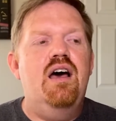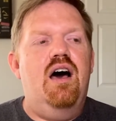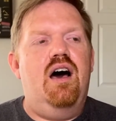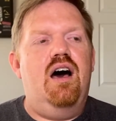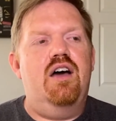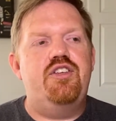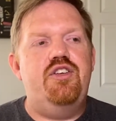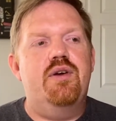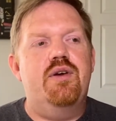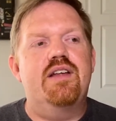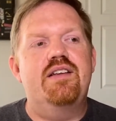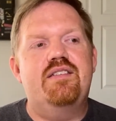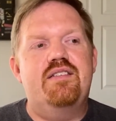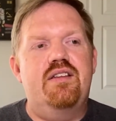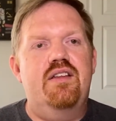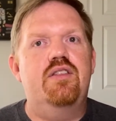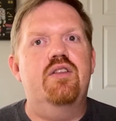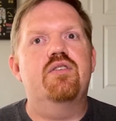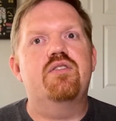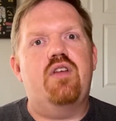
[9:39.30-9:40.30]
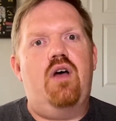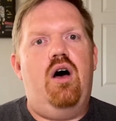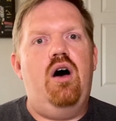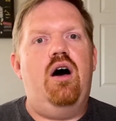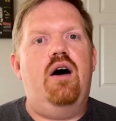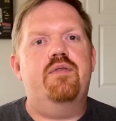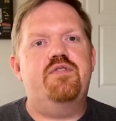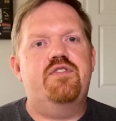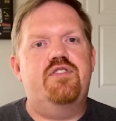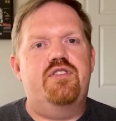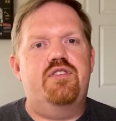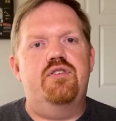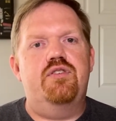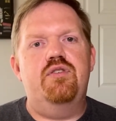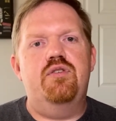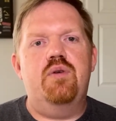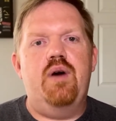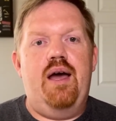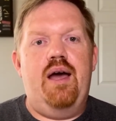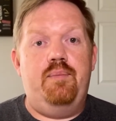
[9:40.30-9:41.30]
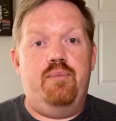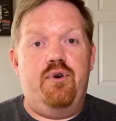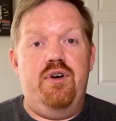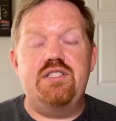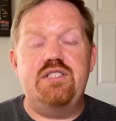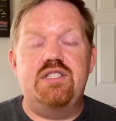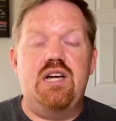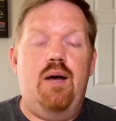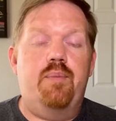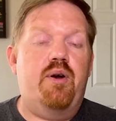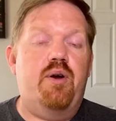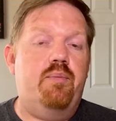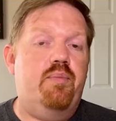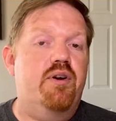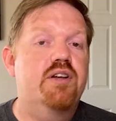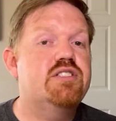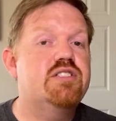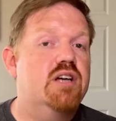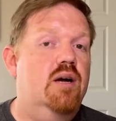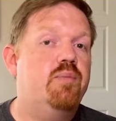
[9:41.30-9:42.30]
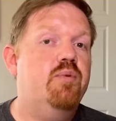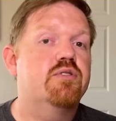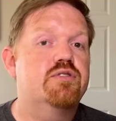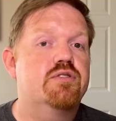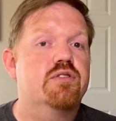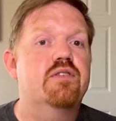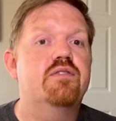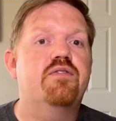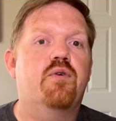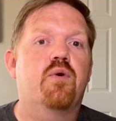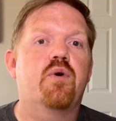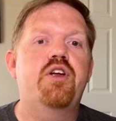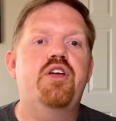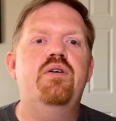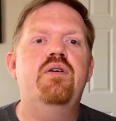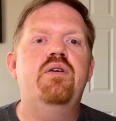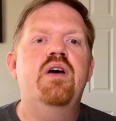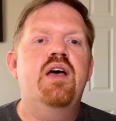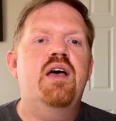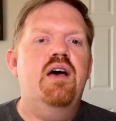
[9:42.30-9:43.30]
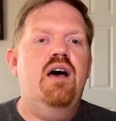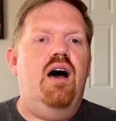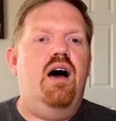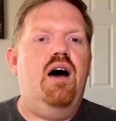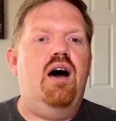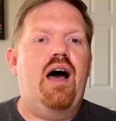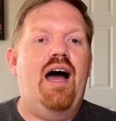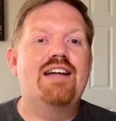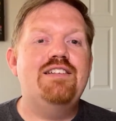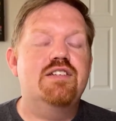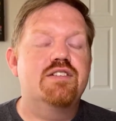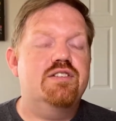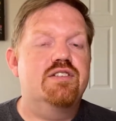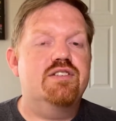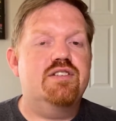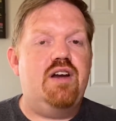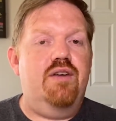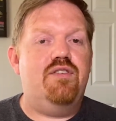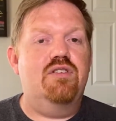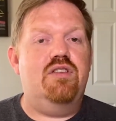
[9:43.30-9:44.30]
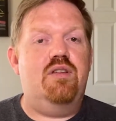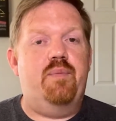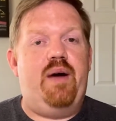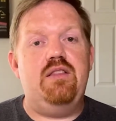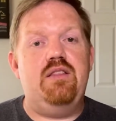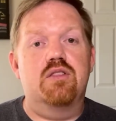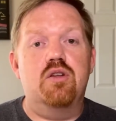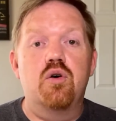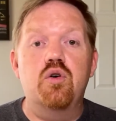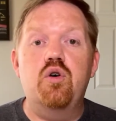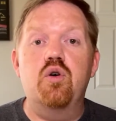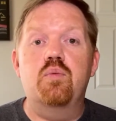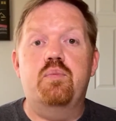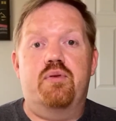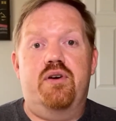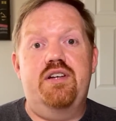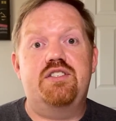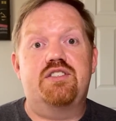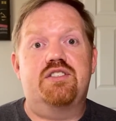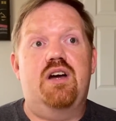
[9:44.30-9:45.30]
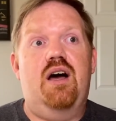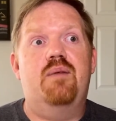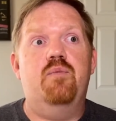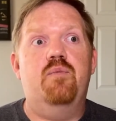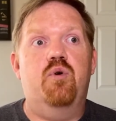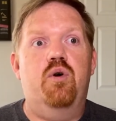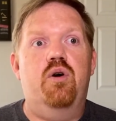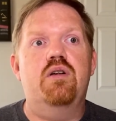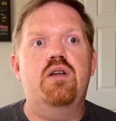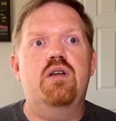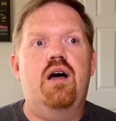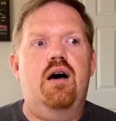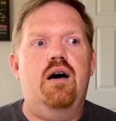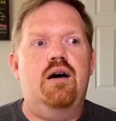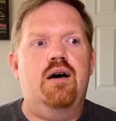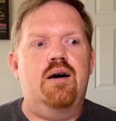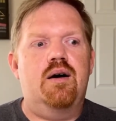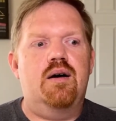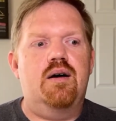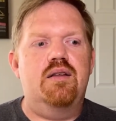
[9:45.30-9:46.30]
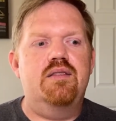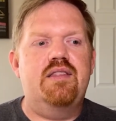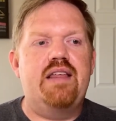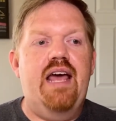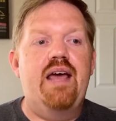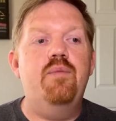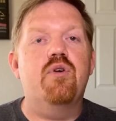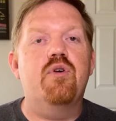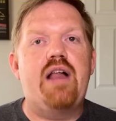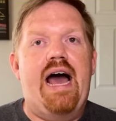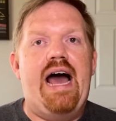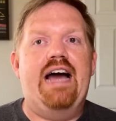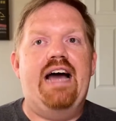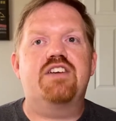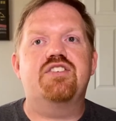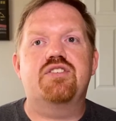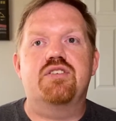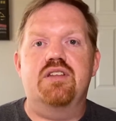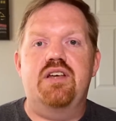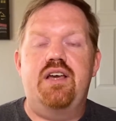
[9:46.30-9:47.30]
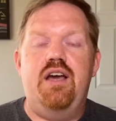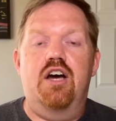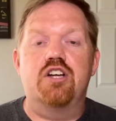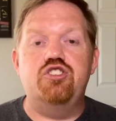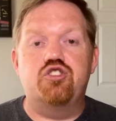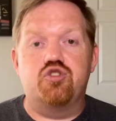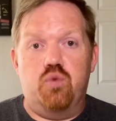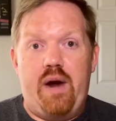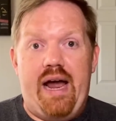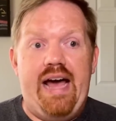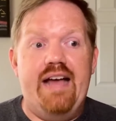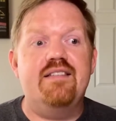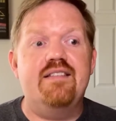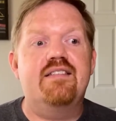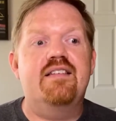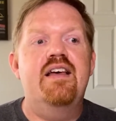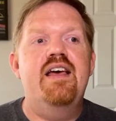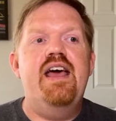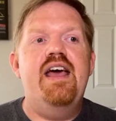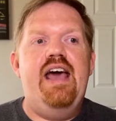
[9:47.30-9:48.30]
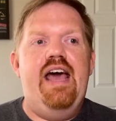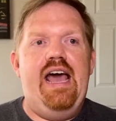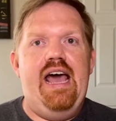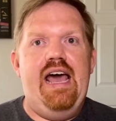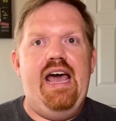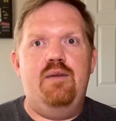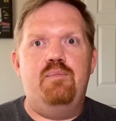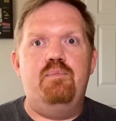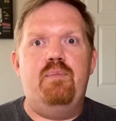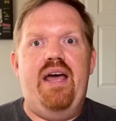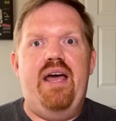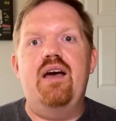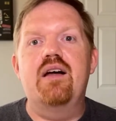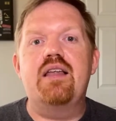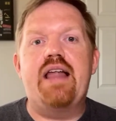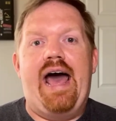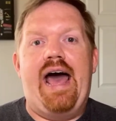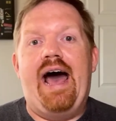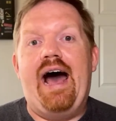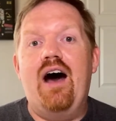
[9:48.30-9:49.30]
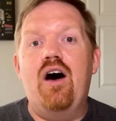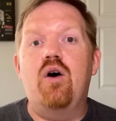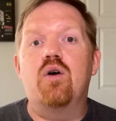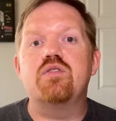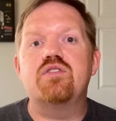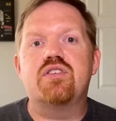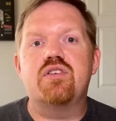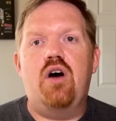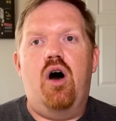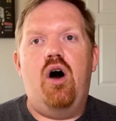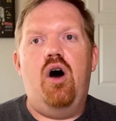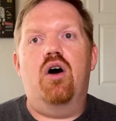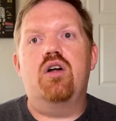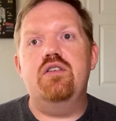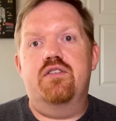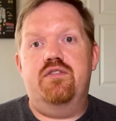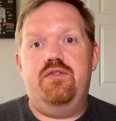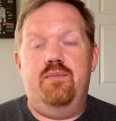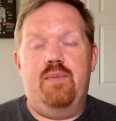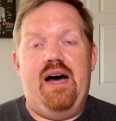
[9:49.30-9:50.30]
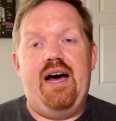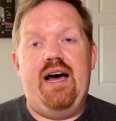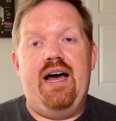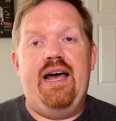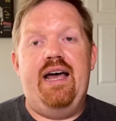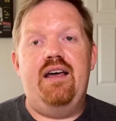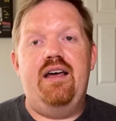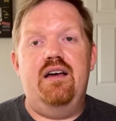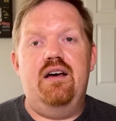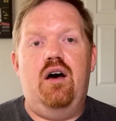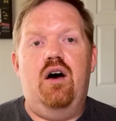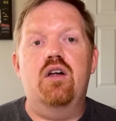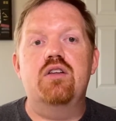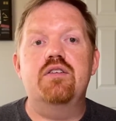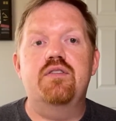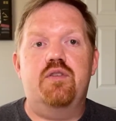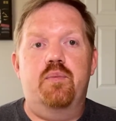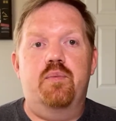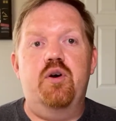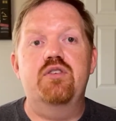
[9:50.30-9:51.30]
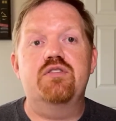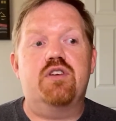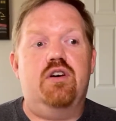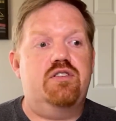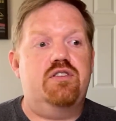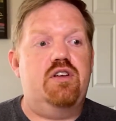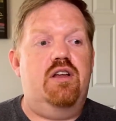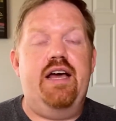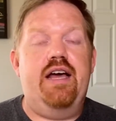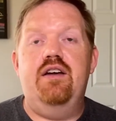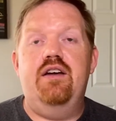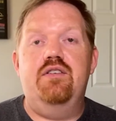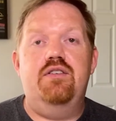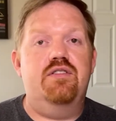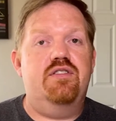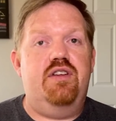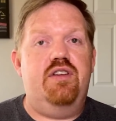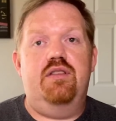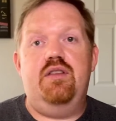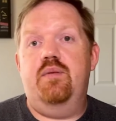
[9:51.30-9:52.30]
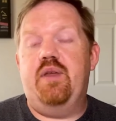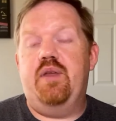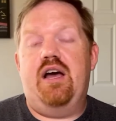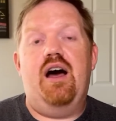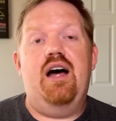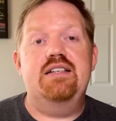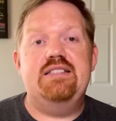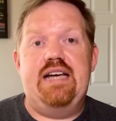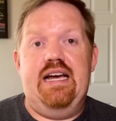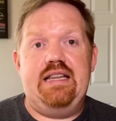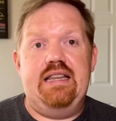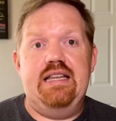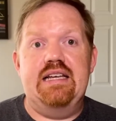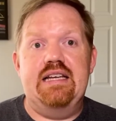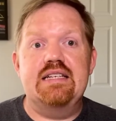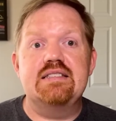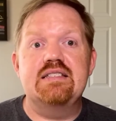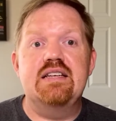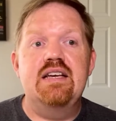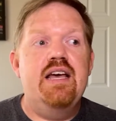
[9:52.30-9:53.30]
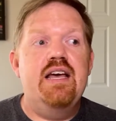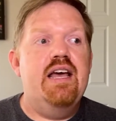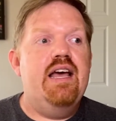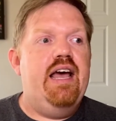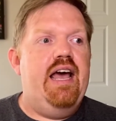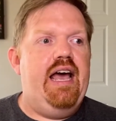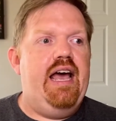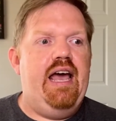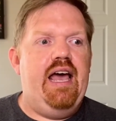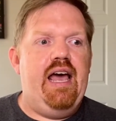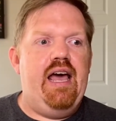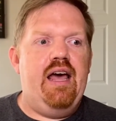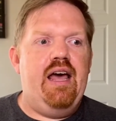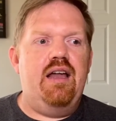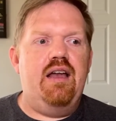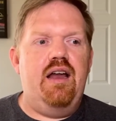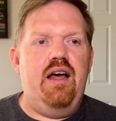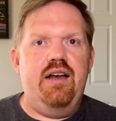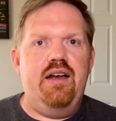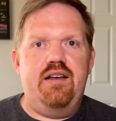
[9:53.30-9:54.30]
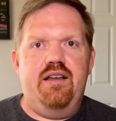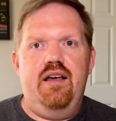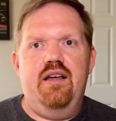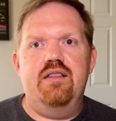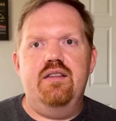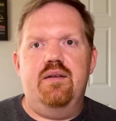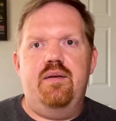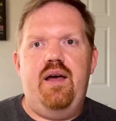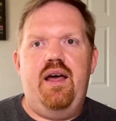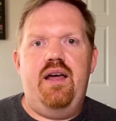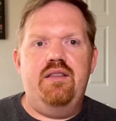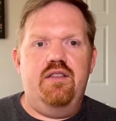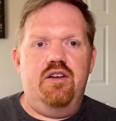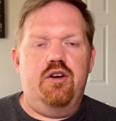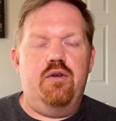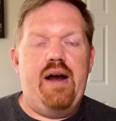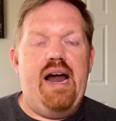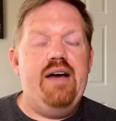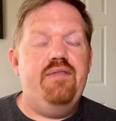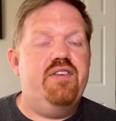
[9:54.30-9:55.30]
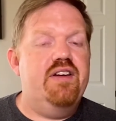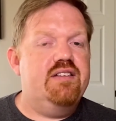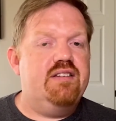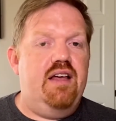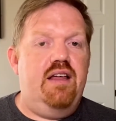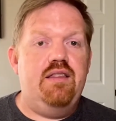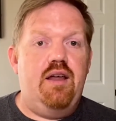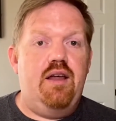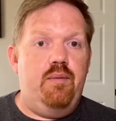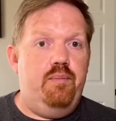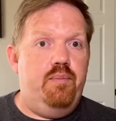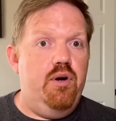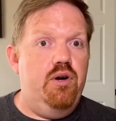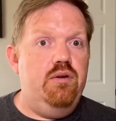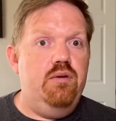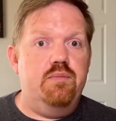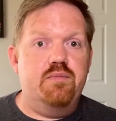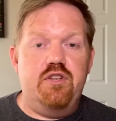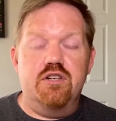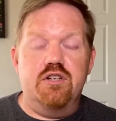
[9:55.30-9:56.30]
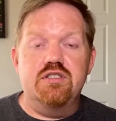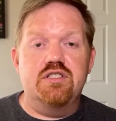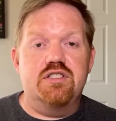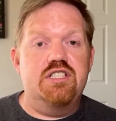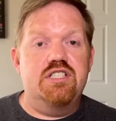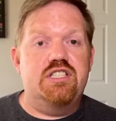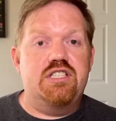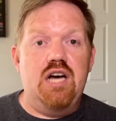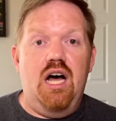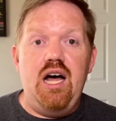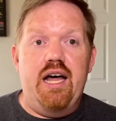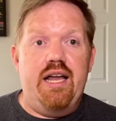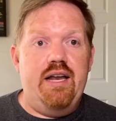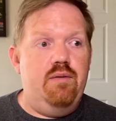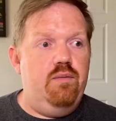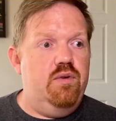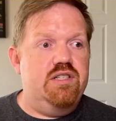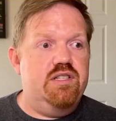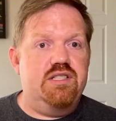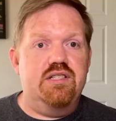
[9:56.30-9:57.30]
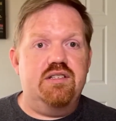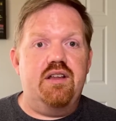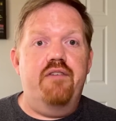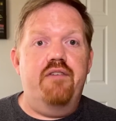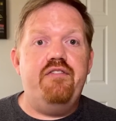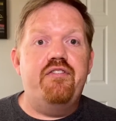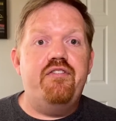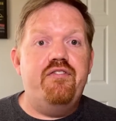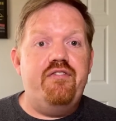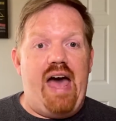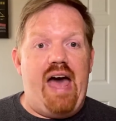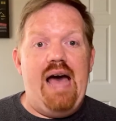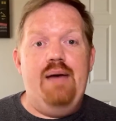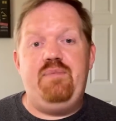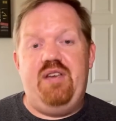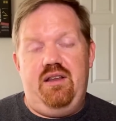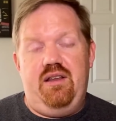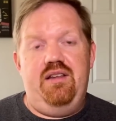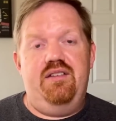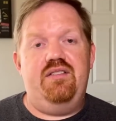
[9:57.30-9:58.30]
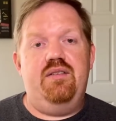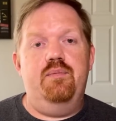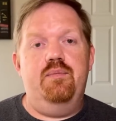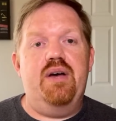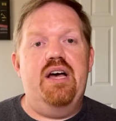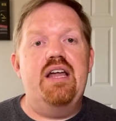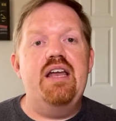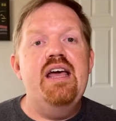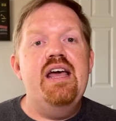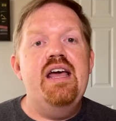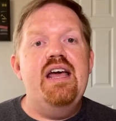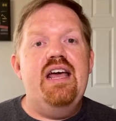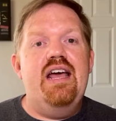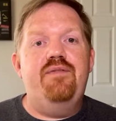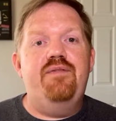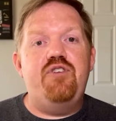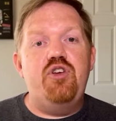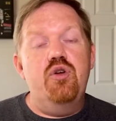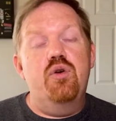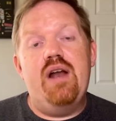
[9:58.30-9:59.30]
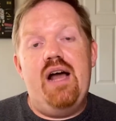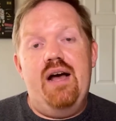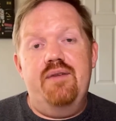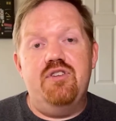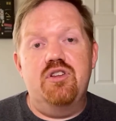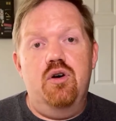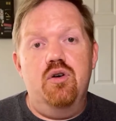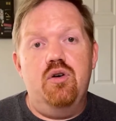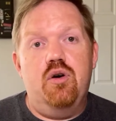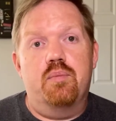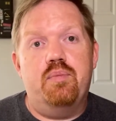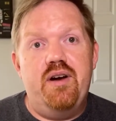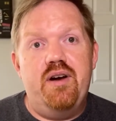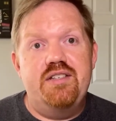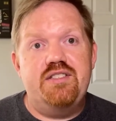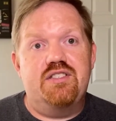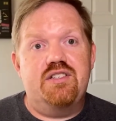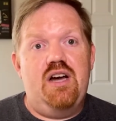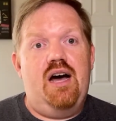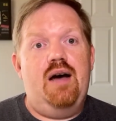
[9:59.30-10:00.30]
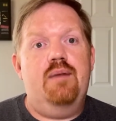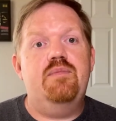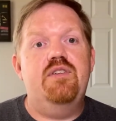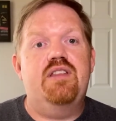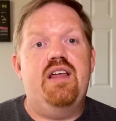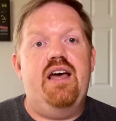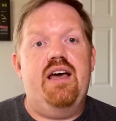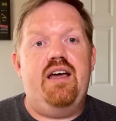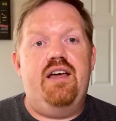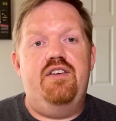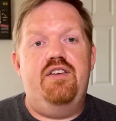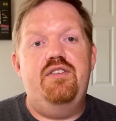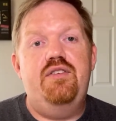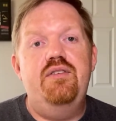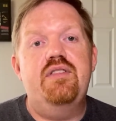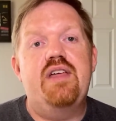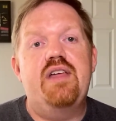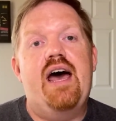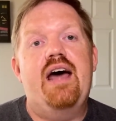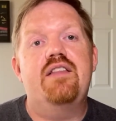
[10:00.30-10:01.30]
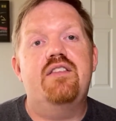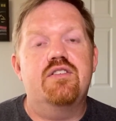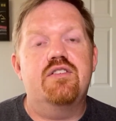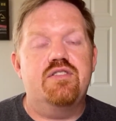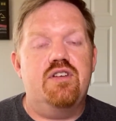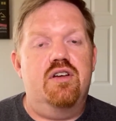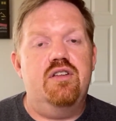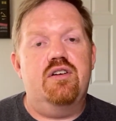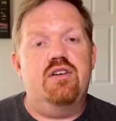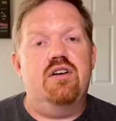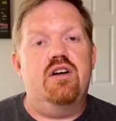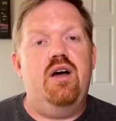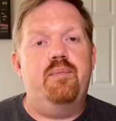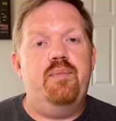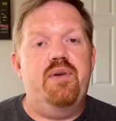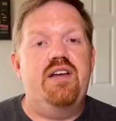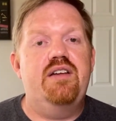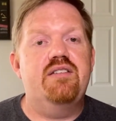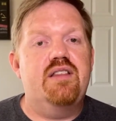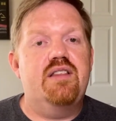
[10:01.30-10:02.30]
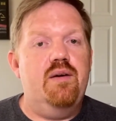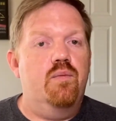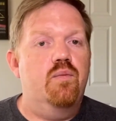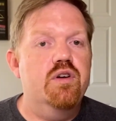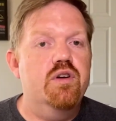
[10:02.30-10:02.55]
You can send those off to a print shop, and a print shop will do it for you. I just discovered that my local print shop will actually address and mail out all of the postcards. All I got to do is send them the contact list, and tell them and the graphics, and then boom, they're just done, which is fabulous. But if you don't have a local print shop that can do that, there's other companies that will